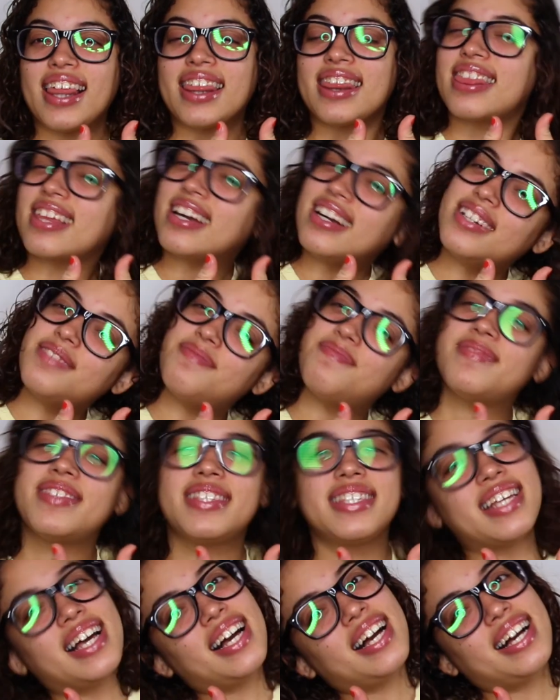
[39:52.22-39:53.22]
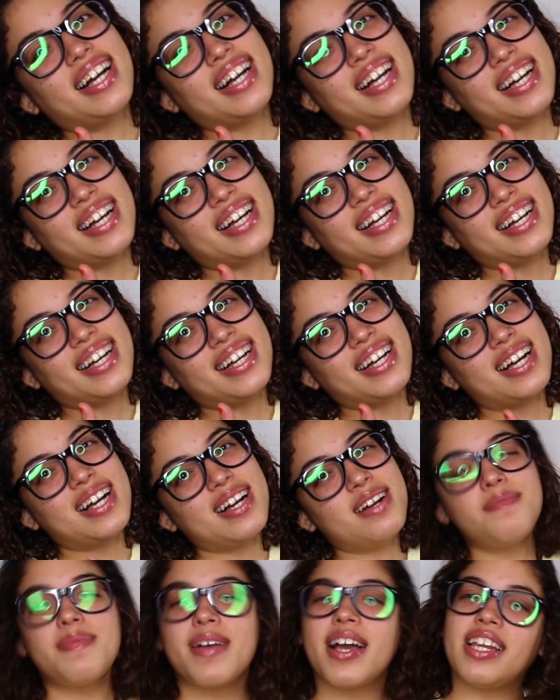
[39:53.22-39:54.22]
thumbs
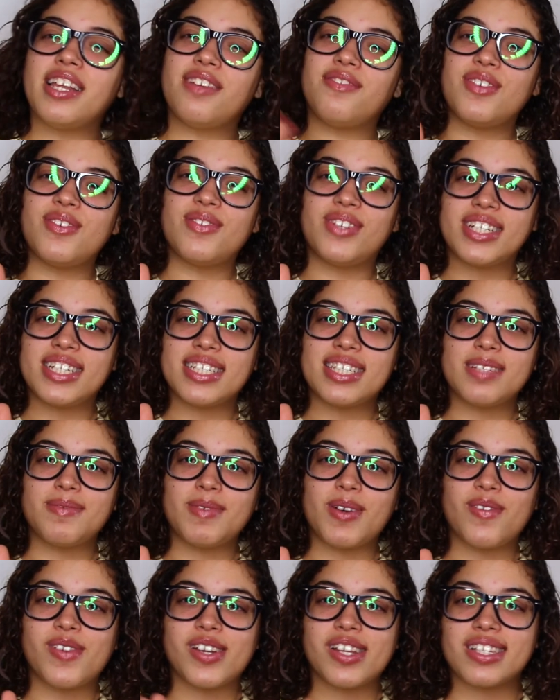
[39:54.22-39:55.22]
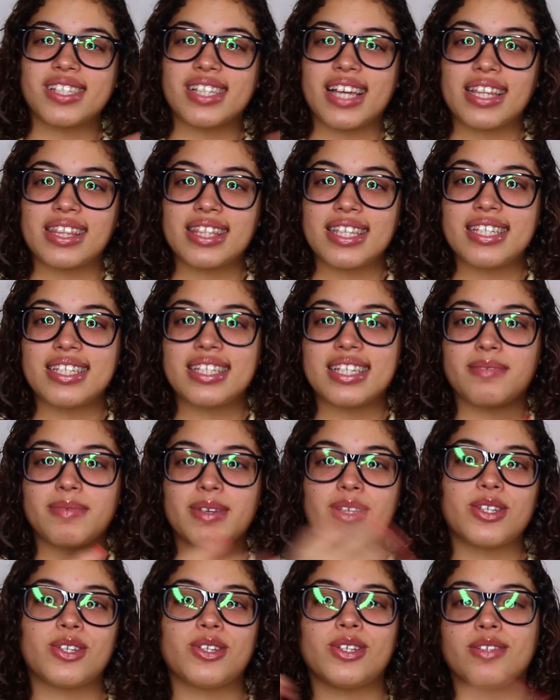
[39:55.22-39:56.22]
up. And if you want to see more videos like this, just
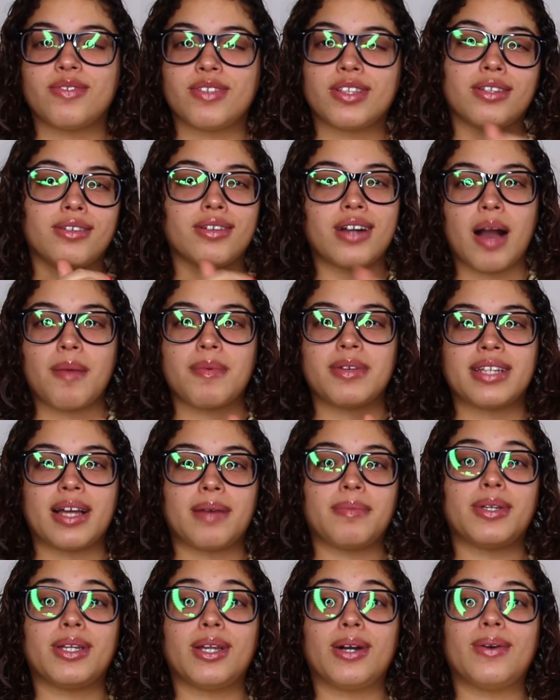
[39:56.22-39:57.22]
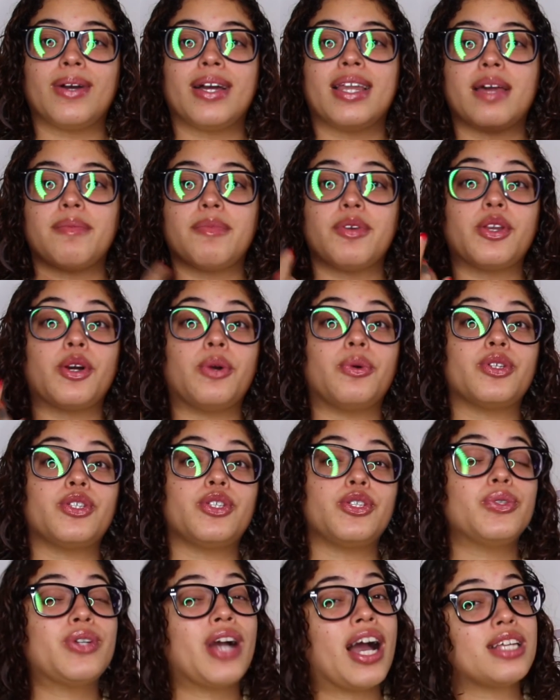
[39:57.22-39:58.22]
make sure you leave a little comment down below and let me know
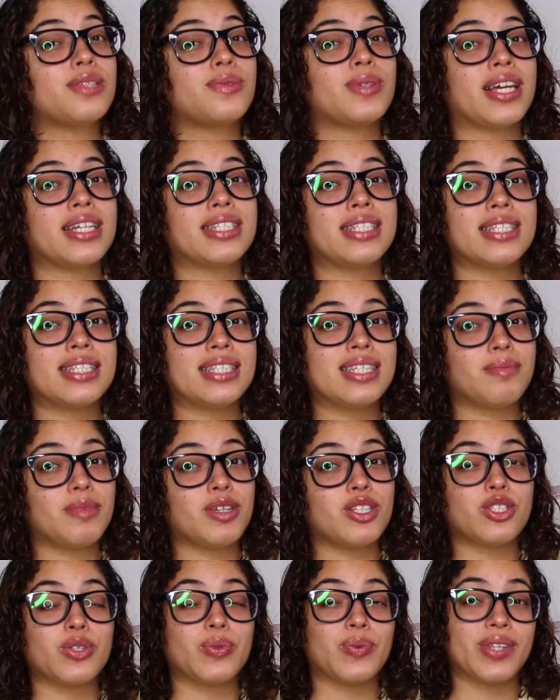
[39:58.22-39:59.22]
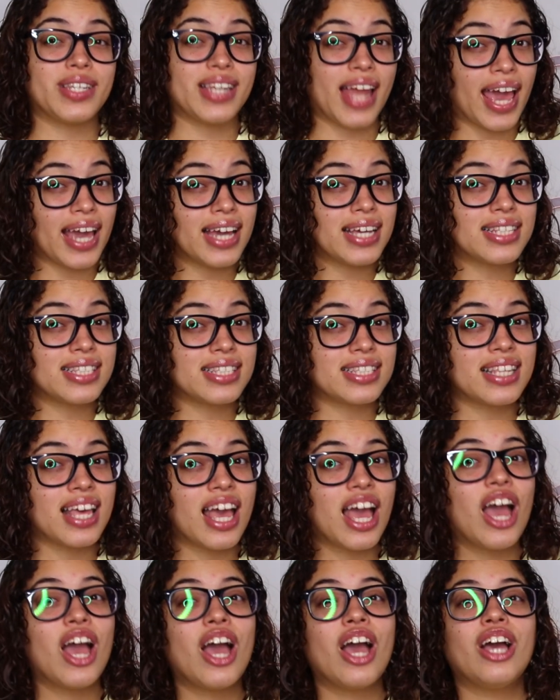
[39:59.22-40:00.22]
what you guys would like to see me do next.
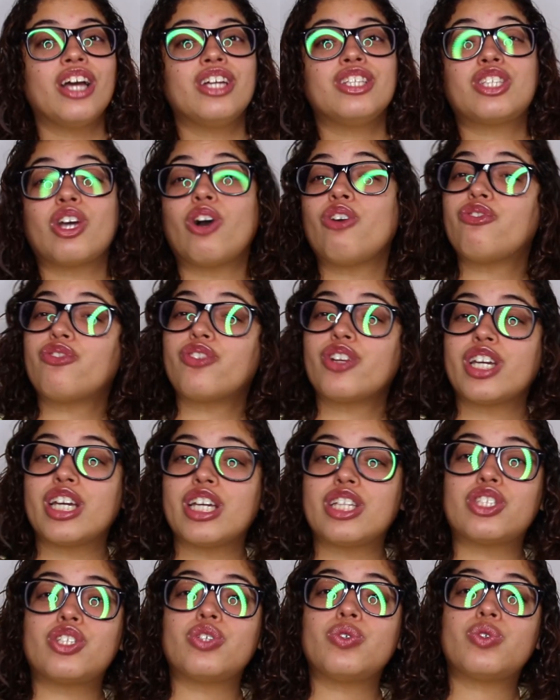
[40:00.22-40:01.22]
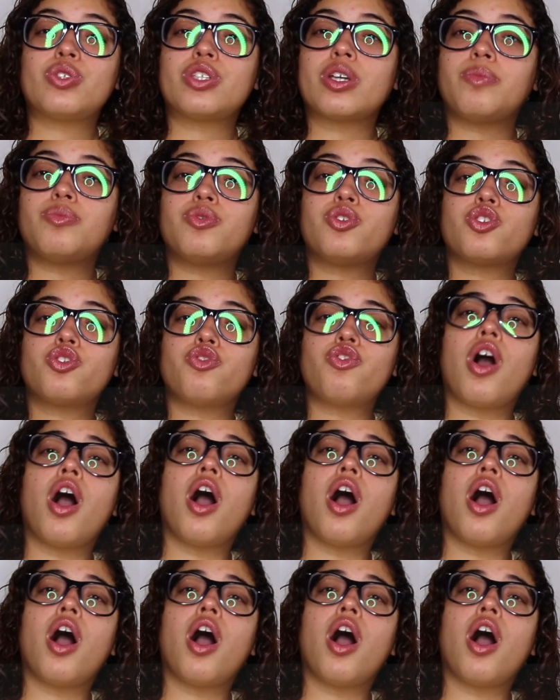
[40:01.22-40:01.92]
Don't forget to subscribe.